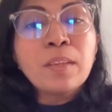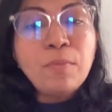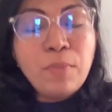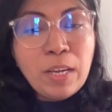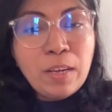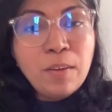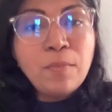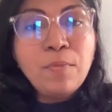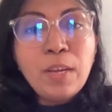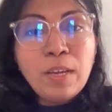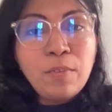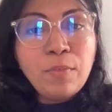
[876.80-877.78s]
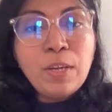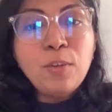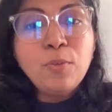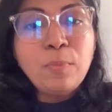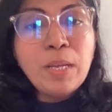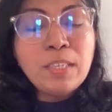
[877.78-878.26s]
when
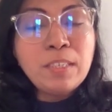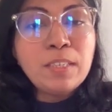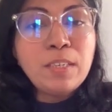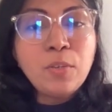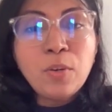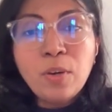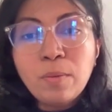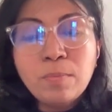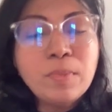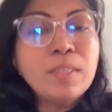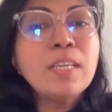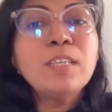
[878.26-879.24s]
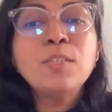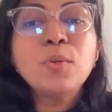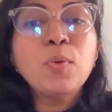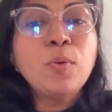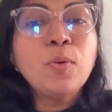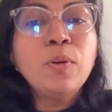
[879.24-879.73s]
you mention your Z
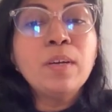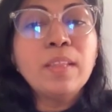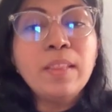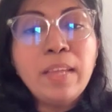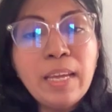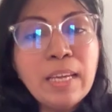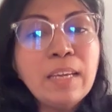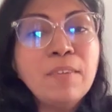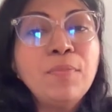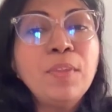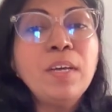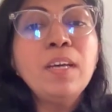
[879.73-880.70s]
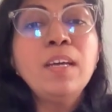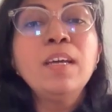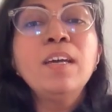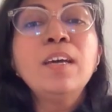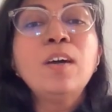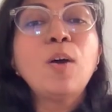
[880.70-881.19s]
score, they give the
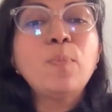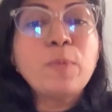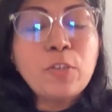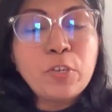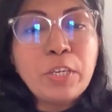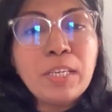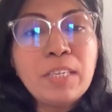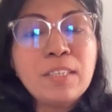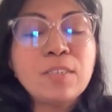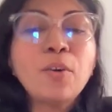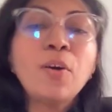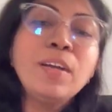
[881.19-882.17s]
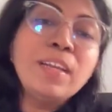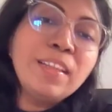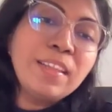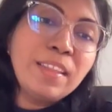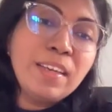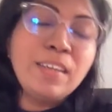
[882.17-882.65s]
opportunities. Only
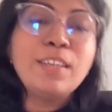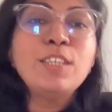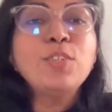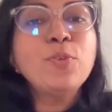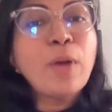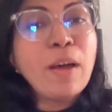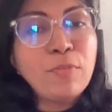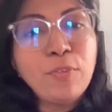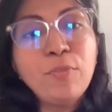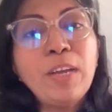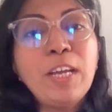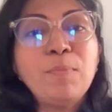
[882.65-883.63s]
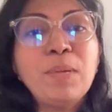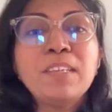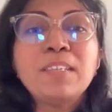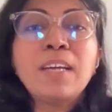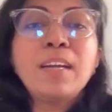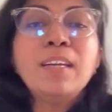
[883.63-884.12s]
the thing is you have to wait,
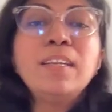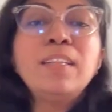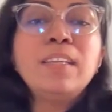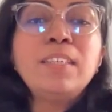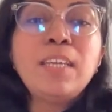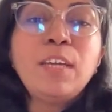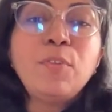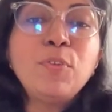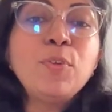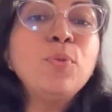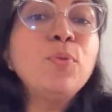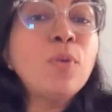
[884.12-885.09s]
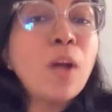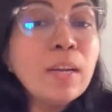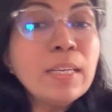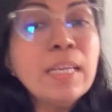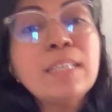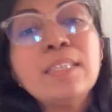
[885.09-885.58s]
because if you do
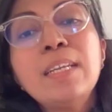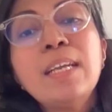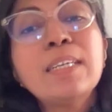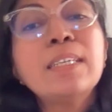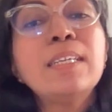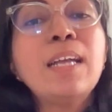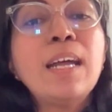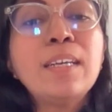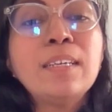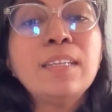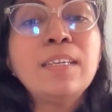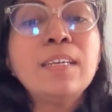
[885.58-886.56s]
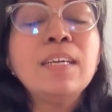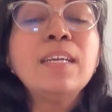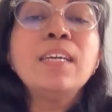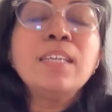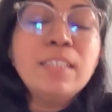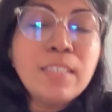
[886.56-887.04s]
not get selected under the
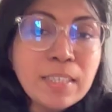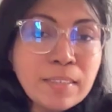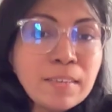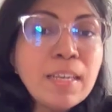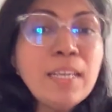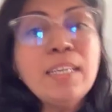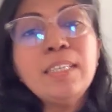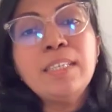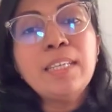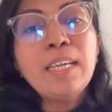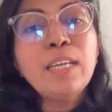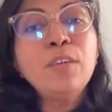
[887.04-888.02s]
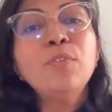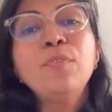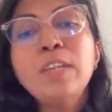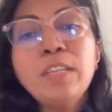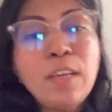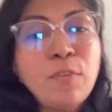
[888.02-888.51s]
general intake, you
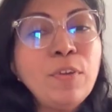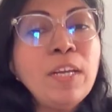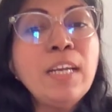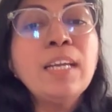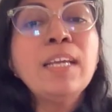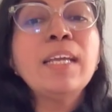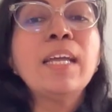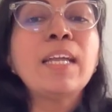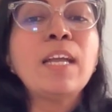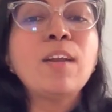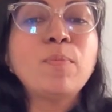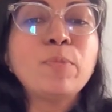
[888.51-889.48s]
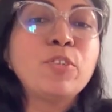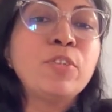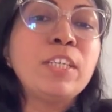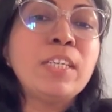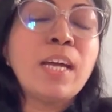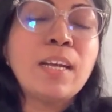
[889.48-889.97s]
will definitely get an
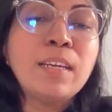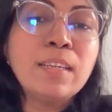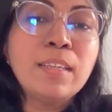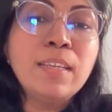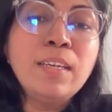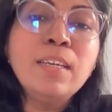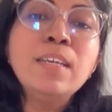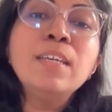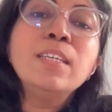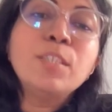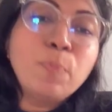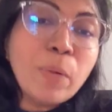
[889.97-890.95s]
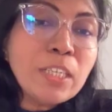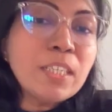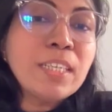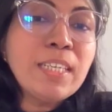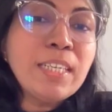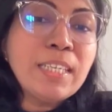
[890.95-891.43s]
opportunity under the
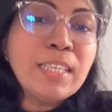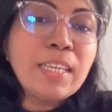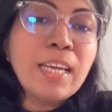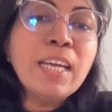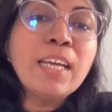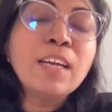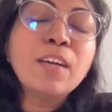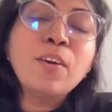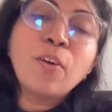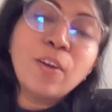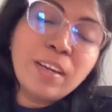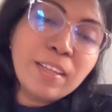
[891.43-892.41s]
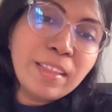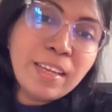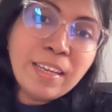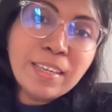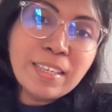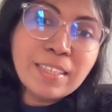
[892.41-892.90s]
special intake. Only
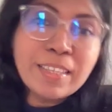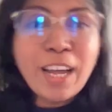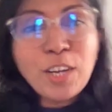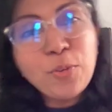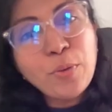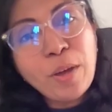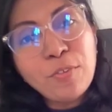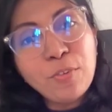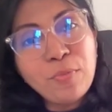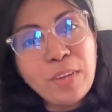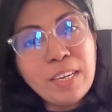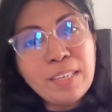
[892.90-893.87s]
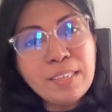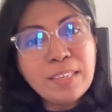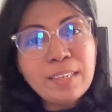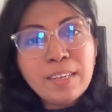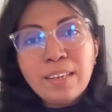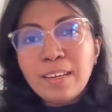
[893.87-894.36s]
thing is that you have to wait
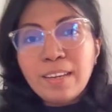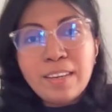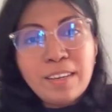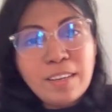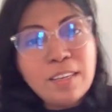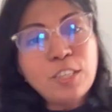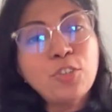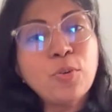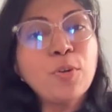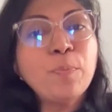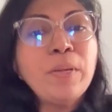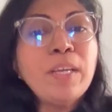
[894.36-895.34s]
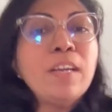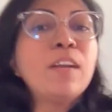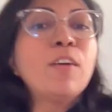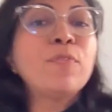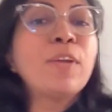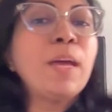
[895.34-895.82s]
a short period
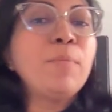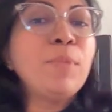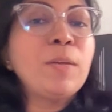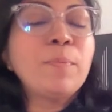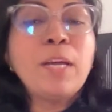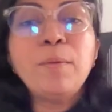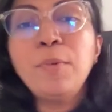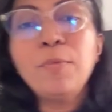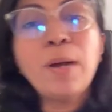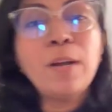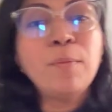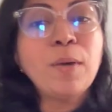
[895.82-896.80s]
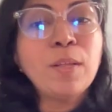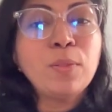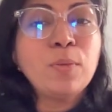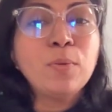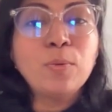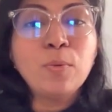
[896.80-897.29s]
of time. It might be 1
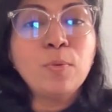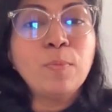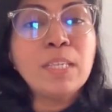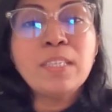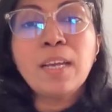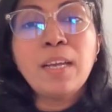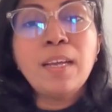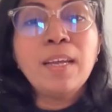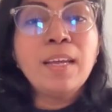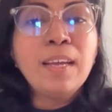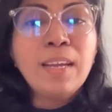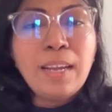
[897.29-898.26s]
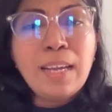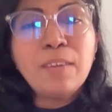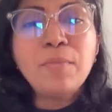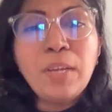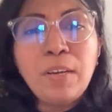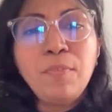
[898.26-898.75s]
month or 2 months.
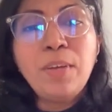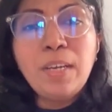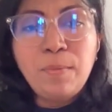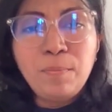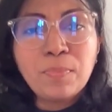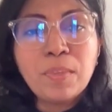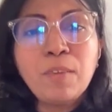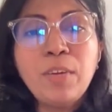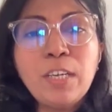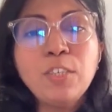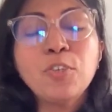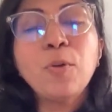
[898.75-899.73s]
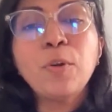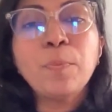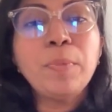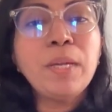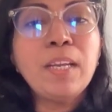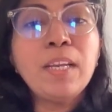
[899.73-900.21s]
Very very
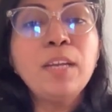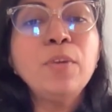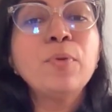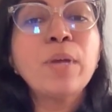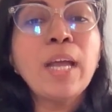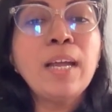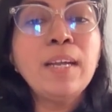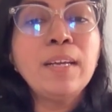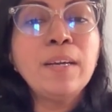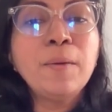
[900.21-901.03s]
short period. You can